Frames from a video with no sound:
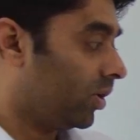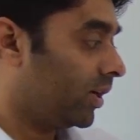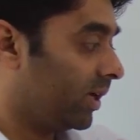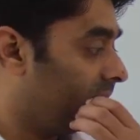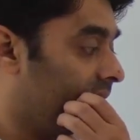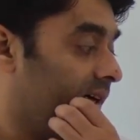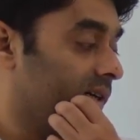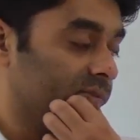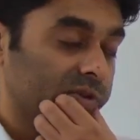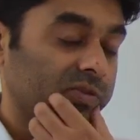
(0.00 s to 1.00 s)
given in
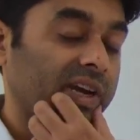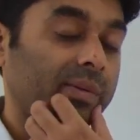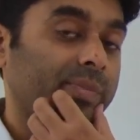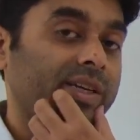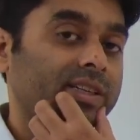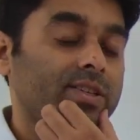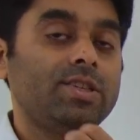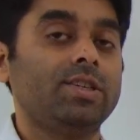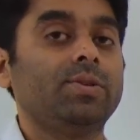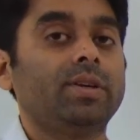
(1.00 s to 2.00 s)
terms of capital
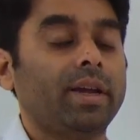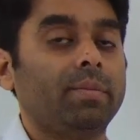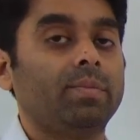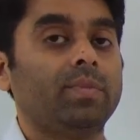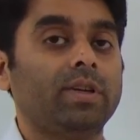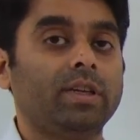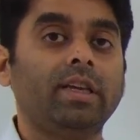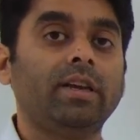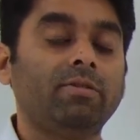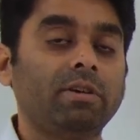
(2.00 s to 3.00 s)
G or M. They
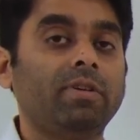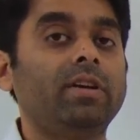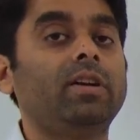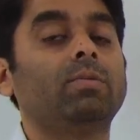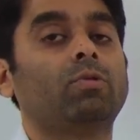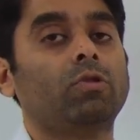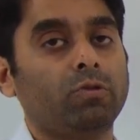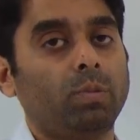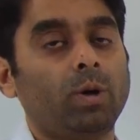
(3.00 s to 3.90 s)
have given in terms of small